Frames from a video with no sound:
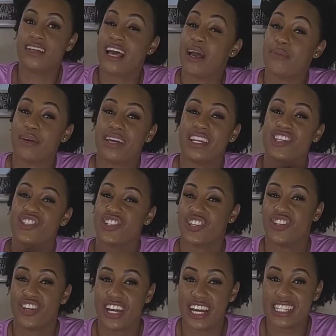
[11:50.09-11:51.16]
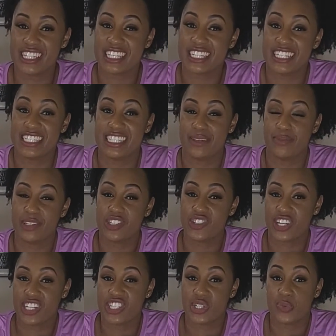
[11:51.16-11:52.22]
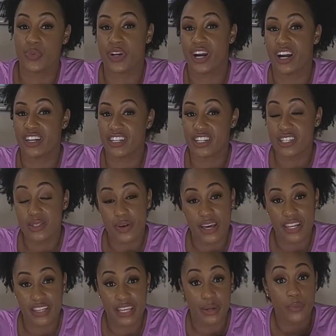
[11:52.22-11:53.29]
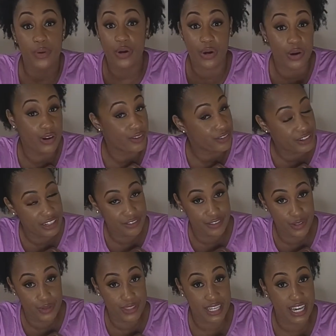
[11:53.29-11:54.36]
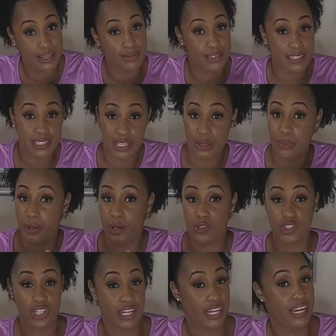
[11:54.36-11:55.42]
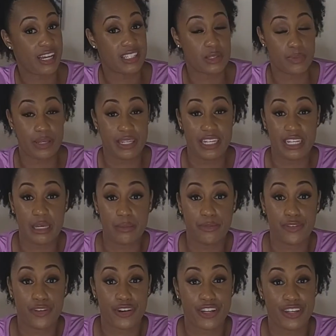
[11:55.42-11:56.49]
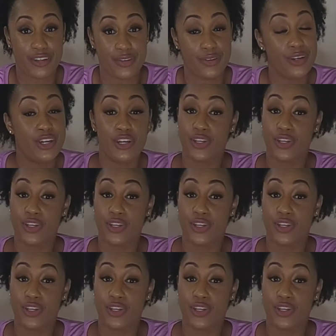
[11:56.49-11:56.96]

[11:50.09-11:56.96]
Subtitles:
I'm going to show you guys a good demonstration regarding the swaddling. We'll go over it a few times in slow motion and I'll speed it up for you.